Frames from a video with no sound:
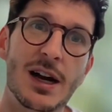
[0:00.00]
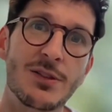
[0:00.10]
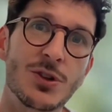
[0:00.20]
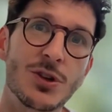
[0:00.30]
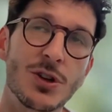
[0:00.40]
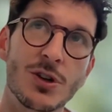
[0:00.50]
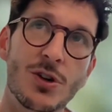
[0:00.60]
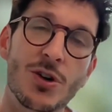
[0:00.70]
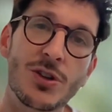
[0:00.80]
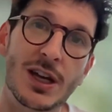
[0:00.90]
And if
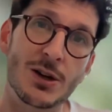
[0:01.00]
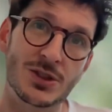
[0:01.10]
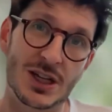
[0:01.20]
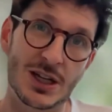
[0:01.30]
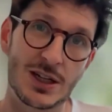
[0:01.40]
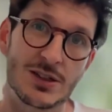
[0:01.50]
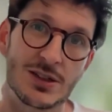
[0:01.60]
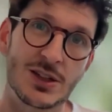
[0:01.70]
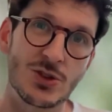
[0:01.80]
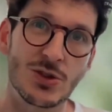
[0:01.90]
you're on the
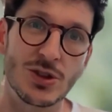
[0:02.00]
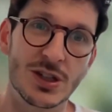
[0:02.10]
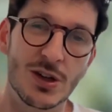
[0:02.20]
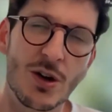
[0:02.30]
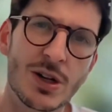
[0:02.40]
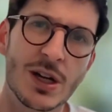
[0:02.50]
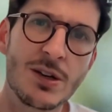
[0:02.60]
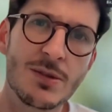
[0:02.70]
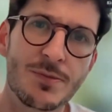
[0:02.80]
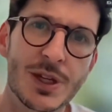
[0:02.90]
outside and you look at,
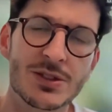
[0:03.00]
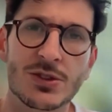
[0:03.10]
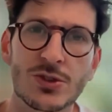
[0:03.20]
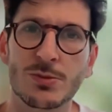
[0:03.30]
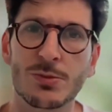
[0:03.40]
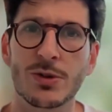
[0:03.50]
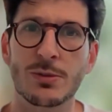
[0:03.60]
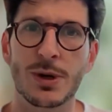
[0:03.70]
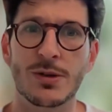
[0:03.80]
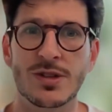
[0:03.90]
okay, that's a £2
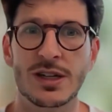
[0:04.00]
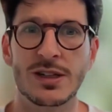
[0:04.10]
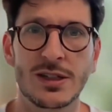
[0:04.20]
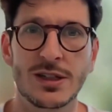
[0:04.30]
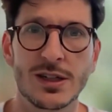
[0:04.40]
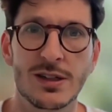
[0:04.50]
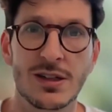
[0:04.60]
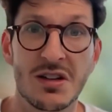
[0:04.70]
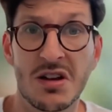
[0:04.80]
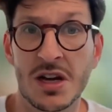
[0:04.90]
million idea
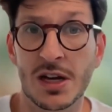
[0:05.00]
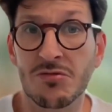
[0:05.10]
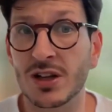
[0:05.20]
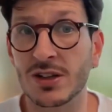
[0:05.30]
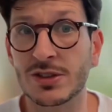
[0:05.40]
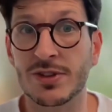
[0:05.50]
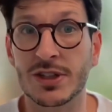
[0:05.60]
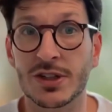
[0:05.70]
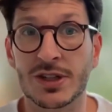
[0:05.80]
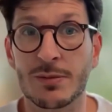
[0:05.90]
in a
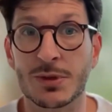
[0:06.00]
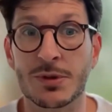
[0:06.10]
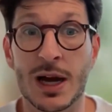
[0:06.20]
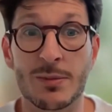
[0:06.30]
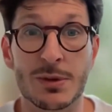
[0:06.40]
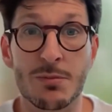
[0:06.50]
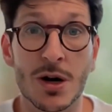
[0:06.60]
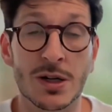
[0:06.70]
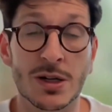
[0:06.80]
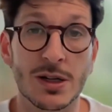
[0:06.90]
relatively untapped
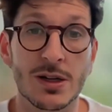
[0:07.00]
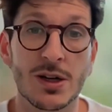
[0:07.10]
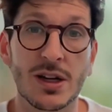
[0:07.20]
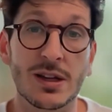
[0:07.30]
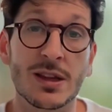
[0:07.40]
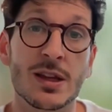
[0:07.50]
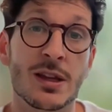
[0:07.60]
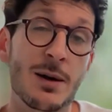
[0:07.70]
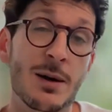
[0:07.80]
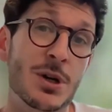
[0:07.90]
market,
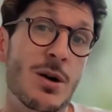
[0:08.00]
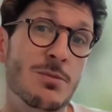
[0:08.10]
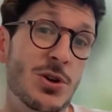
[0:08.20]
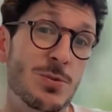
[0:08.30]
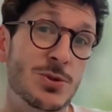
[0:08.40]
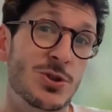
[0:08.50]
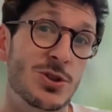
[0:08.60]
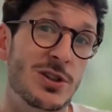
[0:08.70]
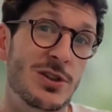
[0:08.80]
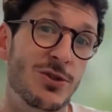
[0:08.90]
that becomes an
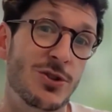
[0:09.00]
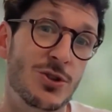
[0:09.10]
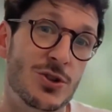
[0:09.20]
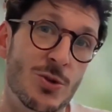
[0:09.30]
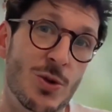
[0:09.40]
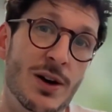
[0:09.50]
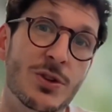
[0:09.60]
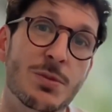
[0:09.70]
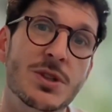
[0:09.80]
opportunity for you to go after.